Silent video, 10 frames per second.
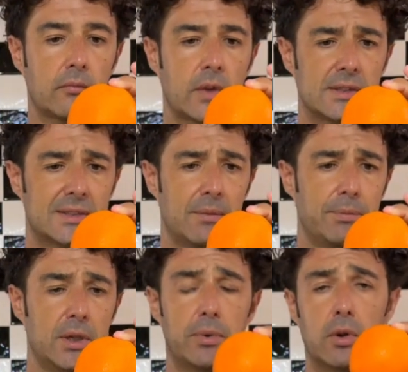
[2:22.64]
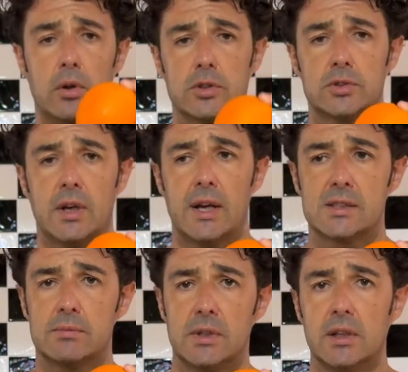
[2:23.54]
Some people also
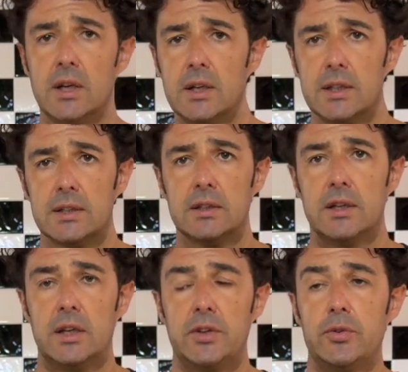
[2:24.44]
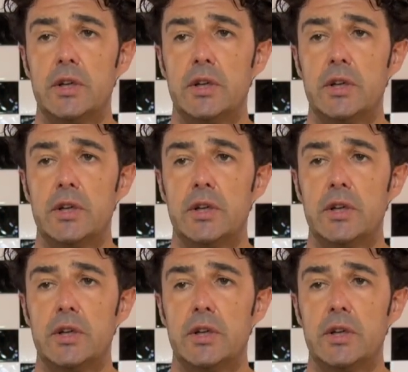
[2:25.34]
ask me, you